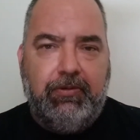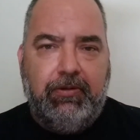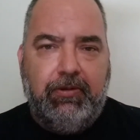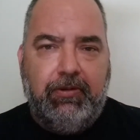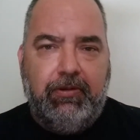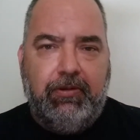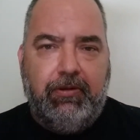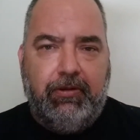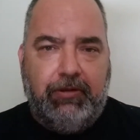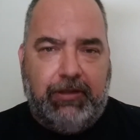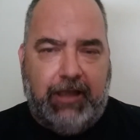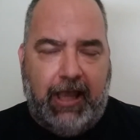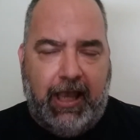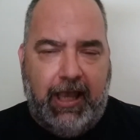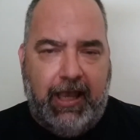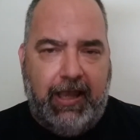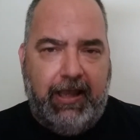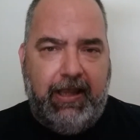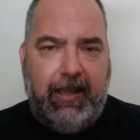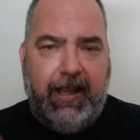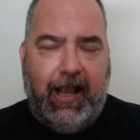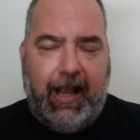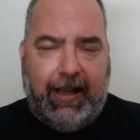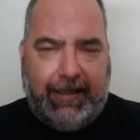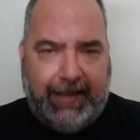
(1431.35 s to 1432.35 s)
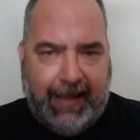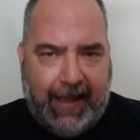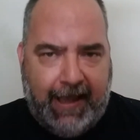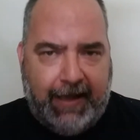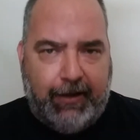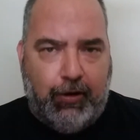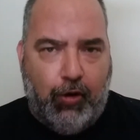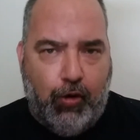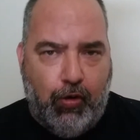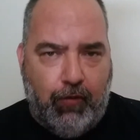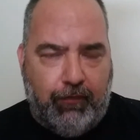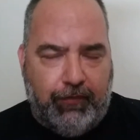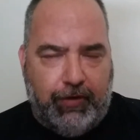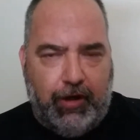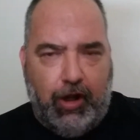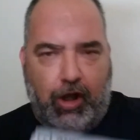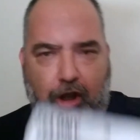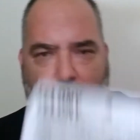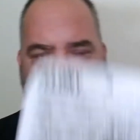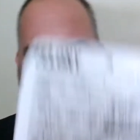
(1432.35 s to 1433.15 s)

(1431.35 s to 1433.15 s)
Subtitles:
Okay, I can't go over it all,